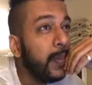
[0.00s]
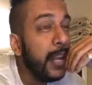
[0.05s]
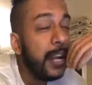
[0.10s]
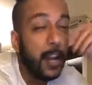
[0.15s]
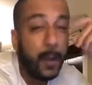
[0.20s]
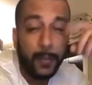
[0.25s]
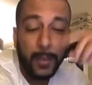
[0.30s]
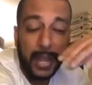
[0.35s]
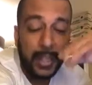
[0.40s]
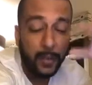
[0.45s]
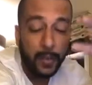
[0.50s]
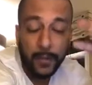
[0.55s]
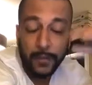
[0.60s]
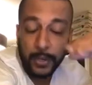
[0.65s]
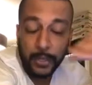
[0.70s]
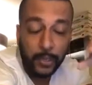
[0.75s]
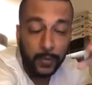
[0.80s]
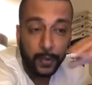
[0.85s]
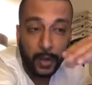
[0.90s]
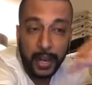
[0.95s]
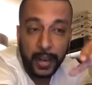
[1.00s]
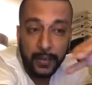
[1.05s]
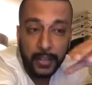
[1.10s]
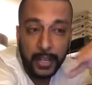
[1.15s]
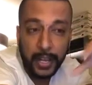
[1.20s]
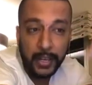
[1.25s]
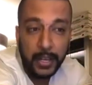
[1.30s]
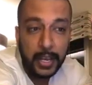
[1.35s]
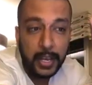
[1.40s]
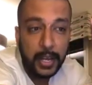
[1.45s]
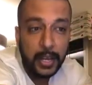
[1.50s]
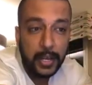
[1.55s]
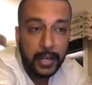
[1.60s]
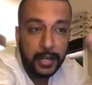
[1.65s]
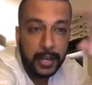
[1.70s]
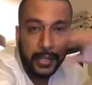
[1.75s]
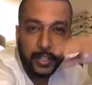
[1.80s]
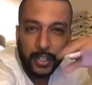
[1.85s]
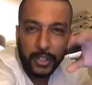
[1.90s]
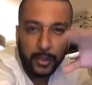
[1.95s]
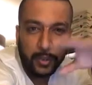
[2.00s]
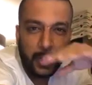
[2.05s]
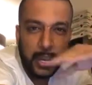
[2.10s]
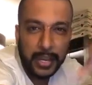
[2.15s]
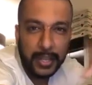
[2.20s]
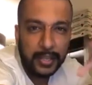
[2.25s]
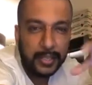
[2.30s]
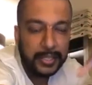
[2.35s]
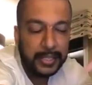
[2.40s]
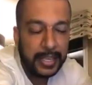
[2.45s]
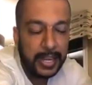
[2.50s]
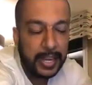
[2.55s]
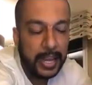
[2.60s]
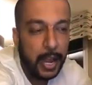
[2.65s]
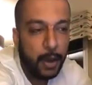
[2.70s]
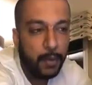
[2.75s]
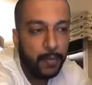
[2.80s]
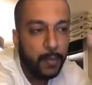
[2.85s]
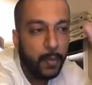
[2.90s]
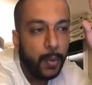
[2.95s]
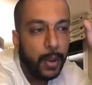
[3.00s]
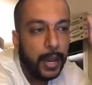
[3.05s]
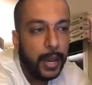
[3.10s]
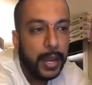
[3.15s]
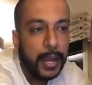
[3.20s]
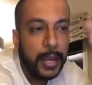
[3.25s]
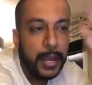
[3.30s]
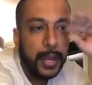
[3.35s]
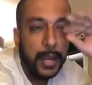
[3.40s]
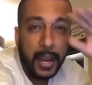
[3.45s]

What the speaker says: Now, by the way, first of all, everything, like just to get this thing out of the way,